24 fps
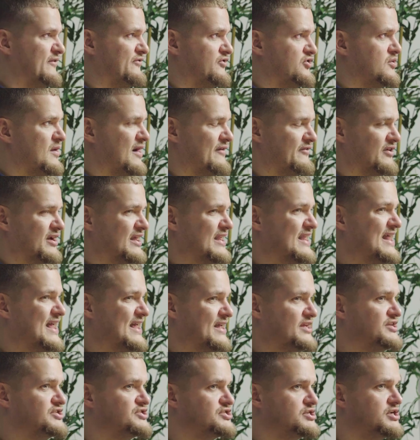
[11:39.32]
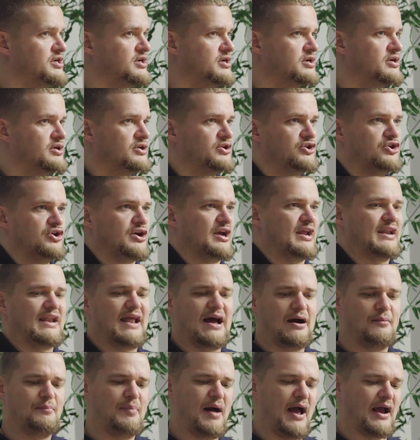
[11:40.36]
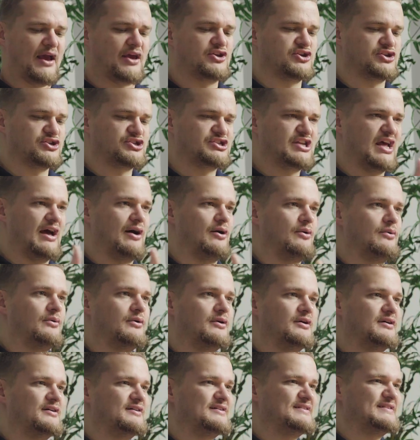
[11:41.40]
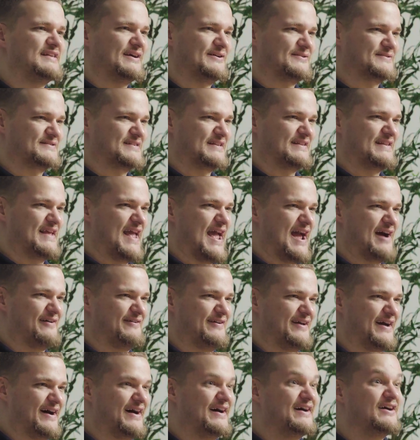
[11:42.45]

with you having a niche, you can now package and sell deals in the area.